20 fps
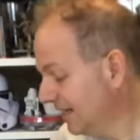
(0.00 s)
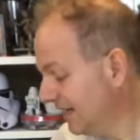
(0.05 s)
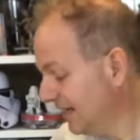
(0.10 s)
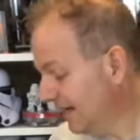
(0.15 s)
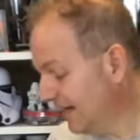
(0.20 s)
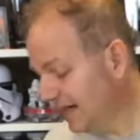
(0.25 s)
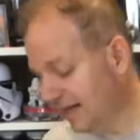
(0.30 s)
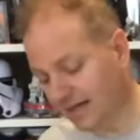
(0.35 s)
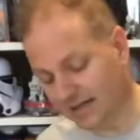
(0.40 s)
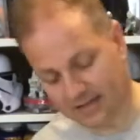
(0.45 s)

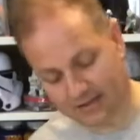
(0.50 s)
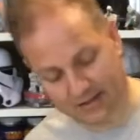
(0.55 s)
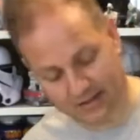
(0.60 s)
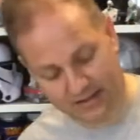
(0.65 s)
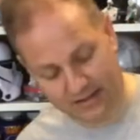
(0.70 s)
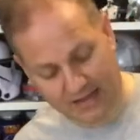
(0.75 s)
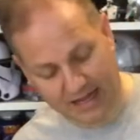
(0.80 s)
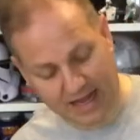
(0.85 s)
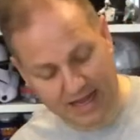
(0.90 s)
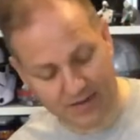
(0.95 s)
uh,
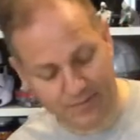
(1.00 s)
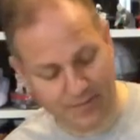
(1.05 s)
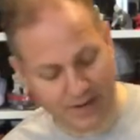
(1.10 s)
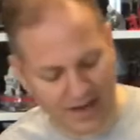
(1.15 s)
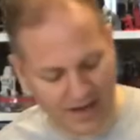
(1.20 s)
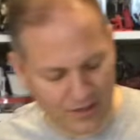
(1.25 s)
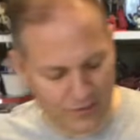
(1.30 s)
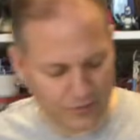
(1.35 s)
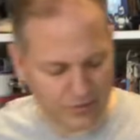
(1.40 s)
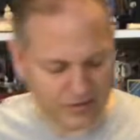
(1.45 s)
Cad
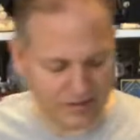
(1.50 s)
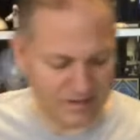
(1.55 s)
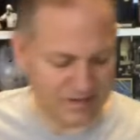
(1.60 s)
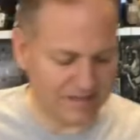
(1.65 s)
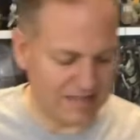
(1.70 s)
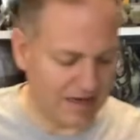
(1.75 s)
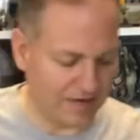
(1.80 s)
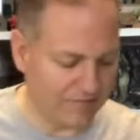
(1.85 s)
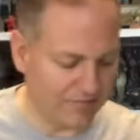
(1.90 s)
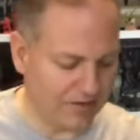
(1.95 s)
Bane was
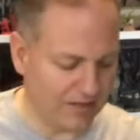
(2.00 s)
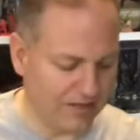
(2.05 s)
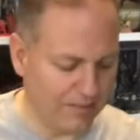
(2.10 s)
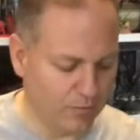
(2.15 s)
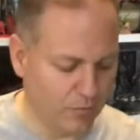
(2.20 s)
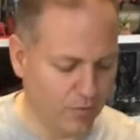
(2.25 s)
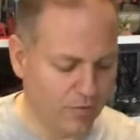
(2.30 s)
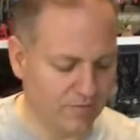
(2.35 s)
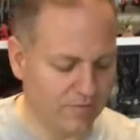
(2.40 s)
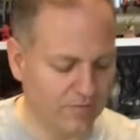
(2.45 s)
definitely
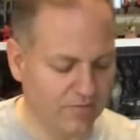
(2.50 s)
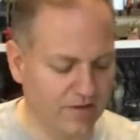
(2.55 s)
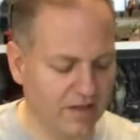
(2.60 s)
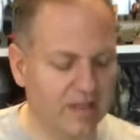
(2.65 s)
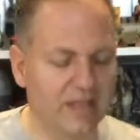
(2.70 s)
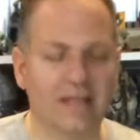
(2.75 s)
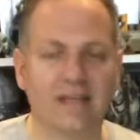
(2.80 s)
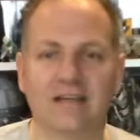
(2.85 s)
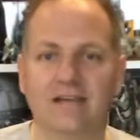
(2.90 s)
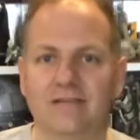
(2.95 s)
more
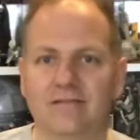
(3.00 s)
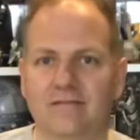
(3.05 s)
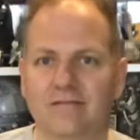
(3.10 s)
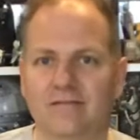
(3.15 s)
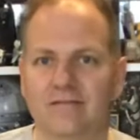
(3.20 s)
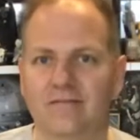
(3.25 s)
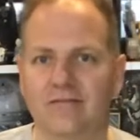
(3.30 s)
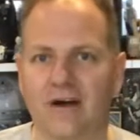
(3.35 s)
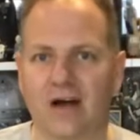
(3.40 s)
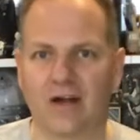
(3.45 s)
villain
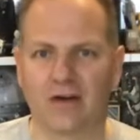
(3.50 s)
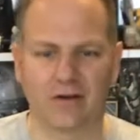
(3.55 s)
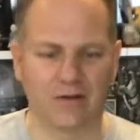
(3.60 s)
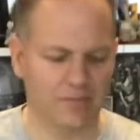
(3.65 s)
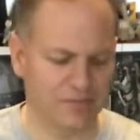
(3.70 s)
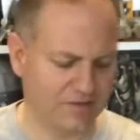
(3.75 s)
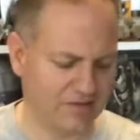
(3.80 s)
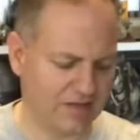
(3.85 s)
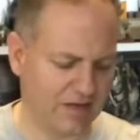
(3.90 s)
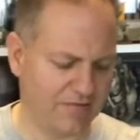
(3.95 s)
fodder. He
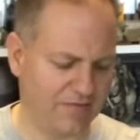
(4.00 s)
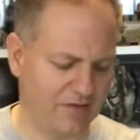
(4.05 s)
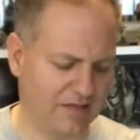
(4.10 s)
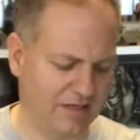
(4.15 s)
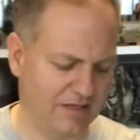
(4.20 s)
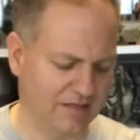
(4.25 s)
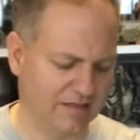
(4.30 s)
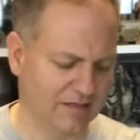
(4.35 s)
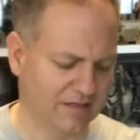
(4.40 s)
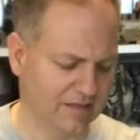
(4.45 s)
was
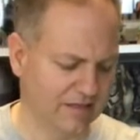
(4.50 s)
definitely